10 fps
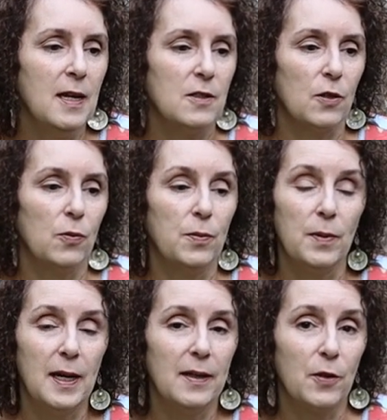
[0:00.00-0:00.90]
So
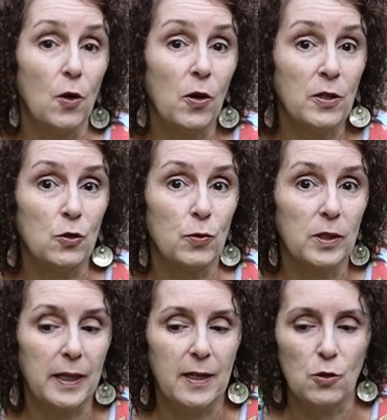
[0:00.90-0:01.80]
the garden's
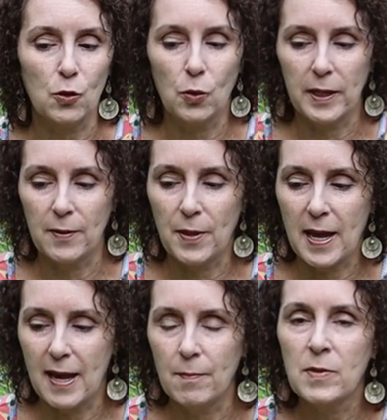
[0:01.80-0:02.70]
really enjoying
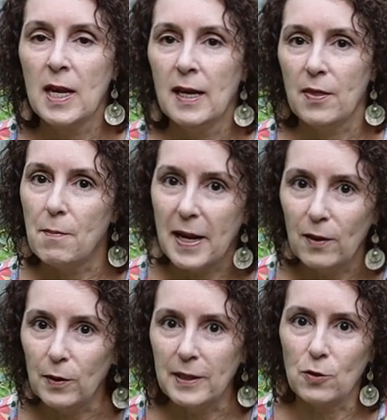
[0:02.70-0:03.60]
that. The
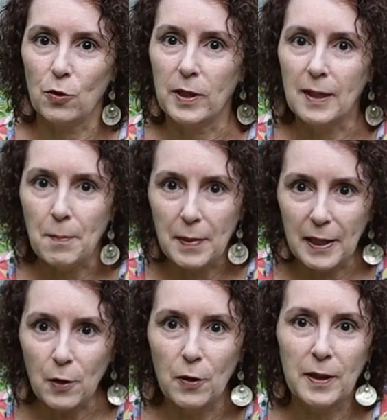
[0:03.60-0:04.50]
melons are getting
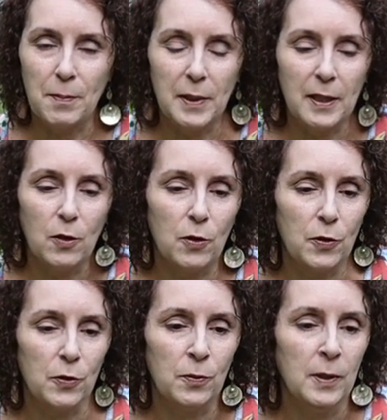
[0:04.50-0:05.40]
bigger and bigger.
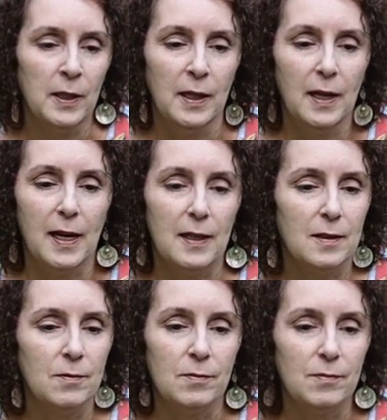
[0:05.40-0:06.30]
They're
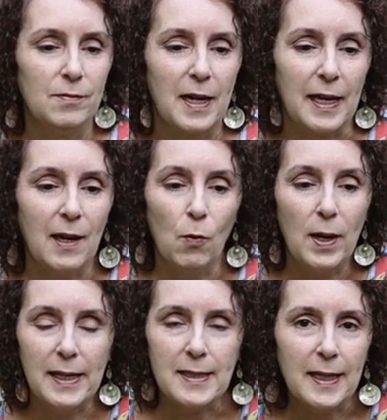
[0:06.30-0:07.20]
I can't
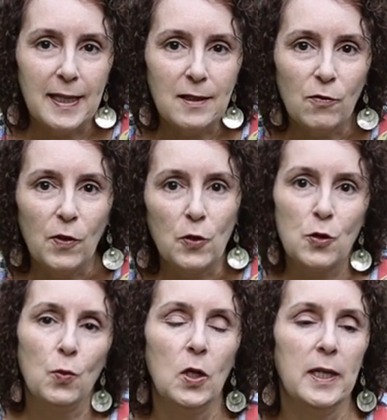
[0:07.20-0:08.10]
wait to eat the
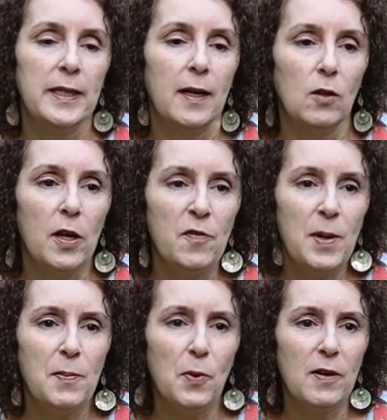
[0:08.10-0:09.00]
first one. A lot of
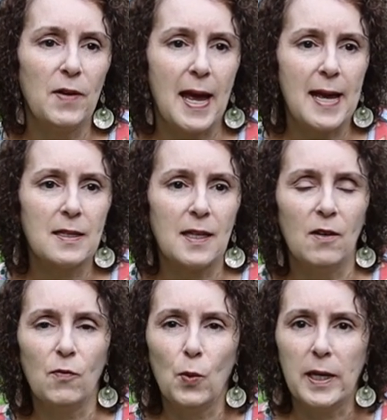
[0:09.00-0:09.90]
people have asked
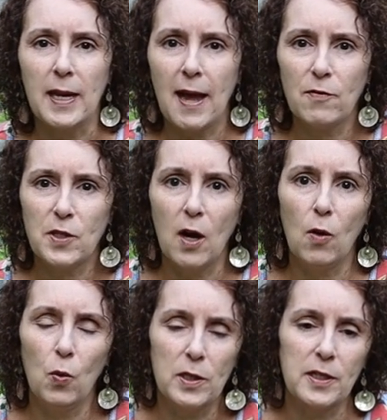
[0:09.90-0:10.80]
if we have to
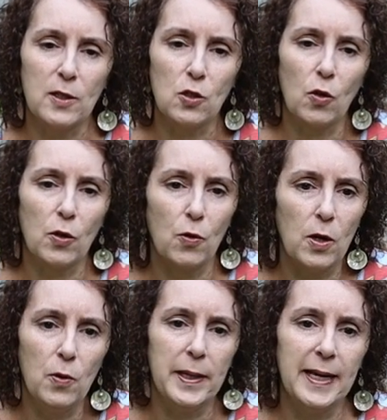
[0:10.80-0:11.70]
hold, once they start
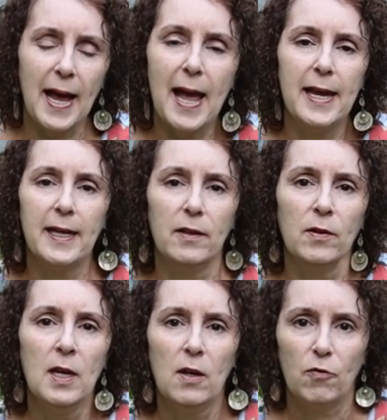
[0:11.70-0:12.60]
growing and hanging
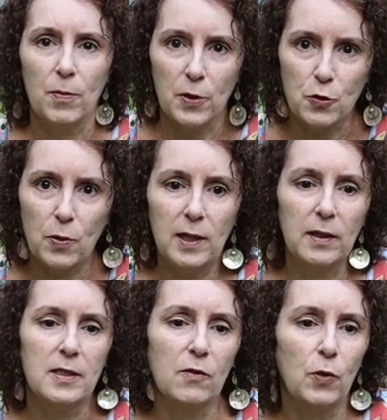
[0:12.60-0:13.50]
from the
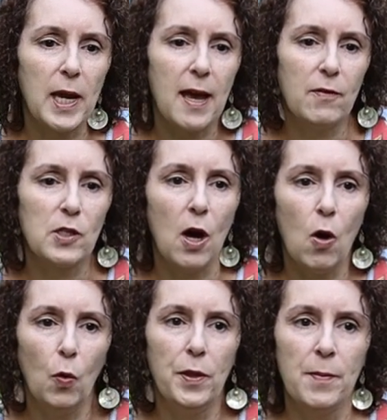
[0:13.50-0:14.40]
trellis, if we have to
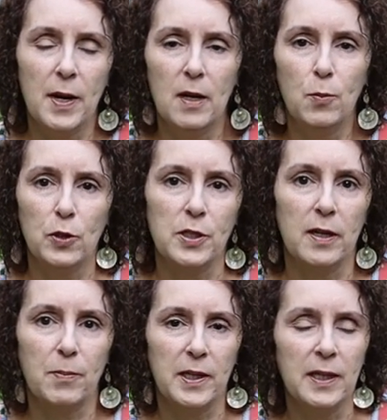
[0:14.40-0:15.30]
hold them up with
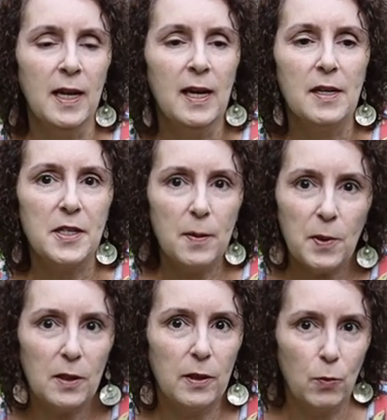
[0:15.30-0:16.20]
something.
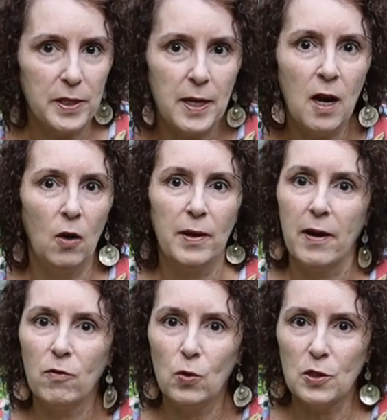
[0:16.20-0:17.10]
Typically we don't. Now,
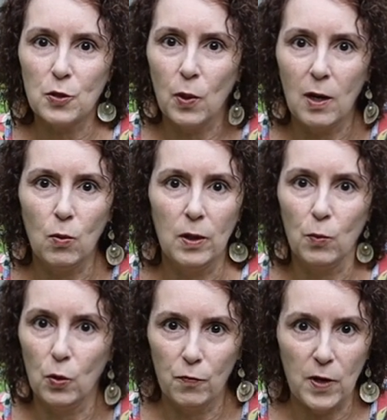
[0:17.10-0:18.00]
every once in a while one
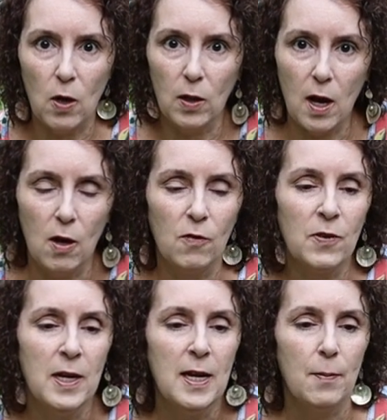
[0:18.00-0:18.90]
will fall off,
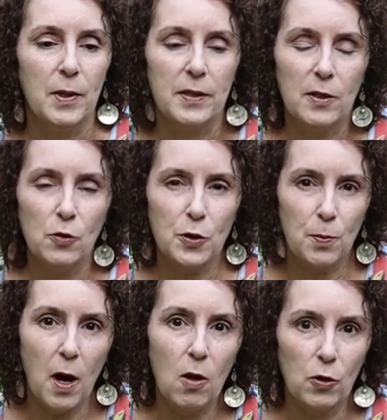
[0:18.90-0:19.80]
but they're
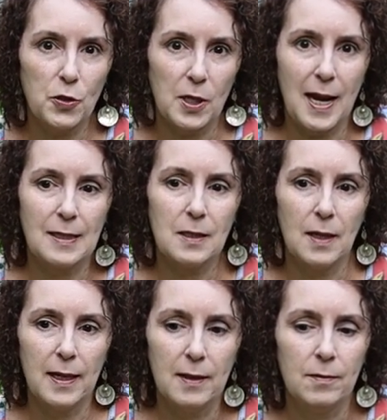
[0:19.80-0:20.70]
smaller size
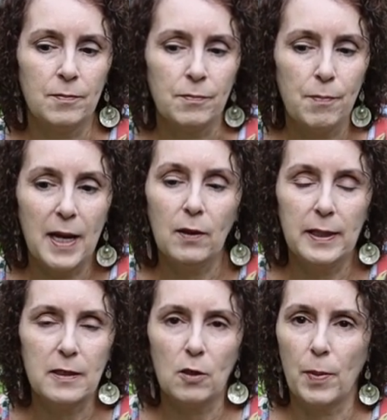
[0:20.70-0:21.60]

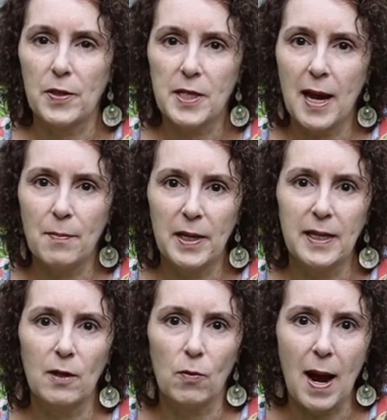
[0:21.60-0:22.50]
melons, so by the time they
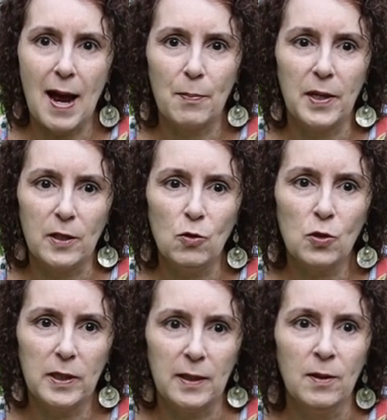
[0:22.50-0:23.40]
get ripe, they
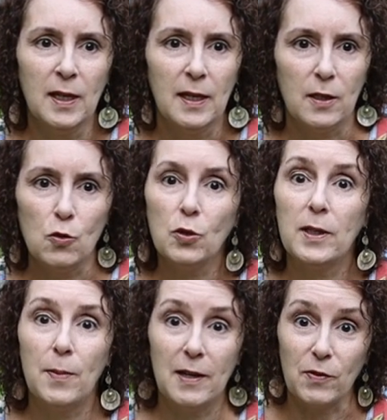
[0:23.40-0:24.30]
usually
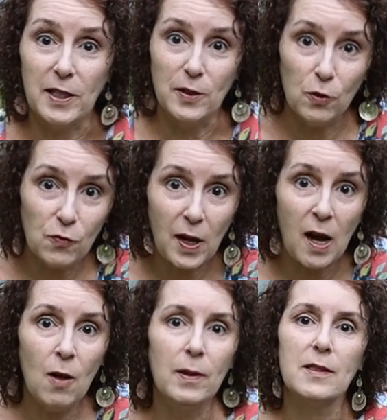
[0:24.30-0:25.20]
if they do
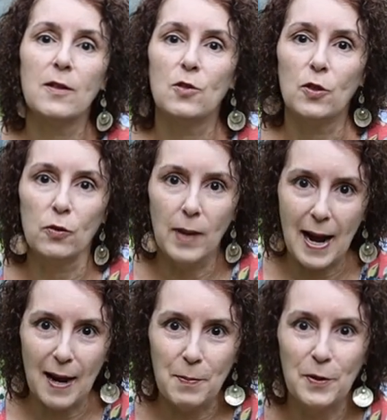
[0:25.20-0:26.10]
fall, it's because they're
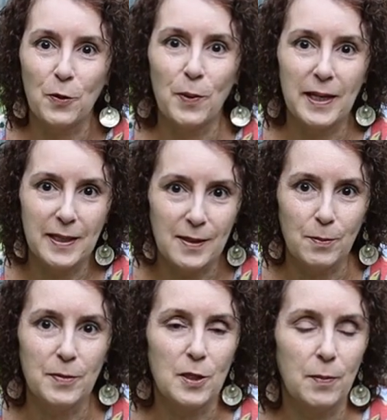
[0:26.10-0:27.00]
ripe and they're ready
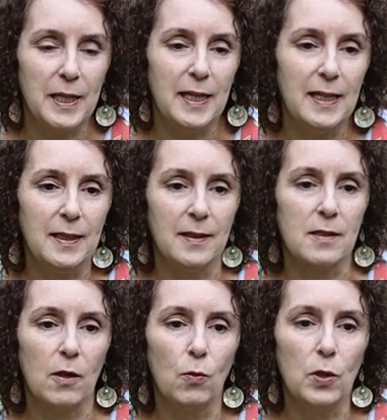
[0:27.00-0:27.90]
to be eaten.
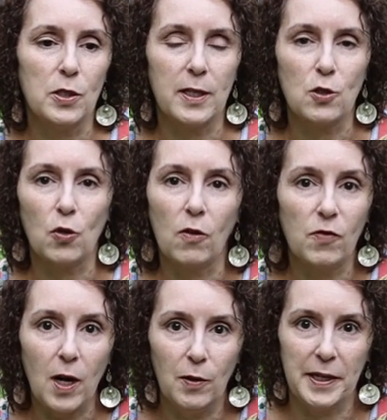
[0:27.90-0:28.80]
So once they start
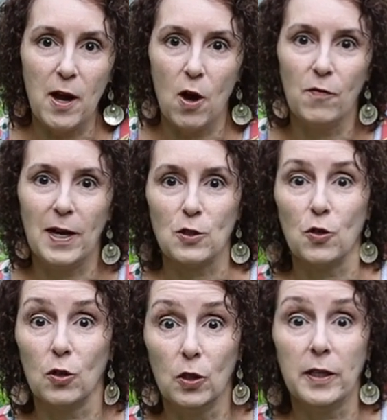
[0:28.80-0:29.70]
falling off, I
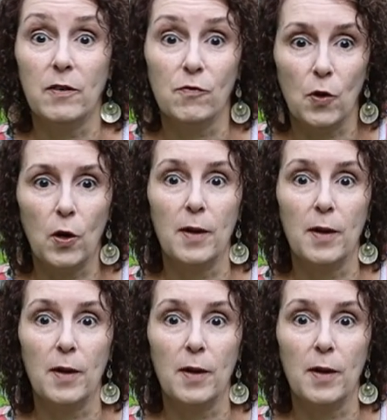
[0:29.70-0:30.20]
start looking for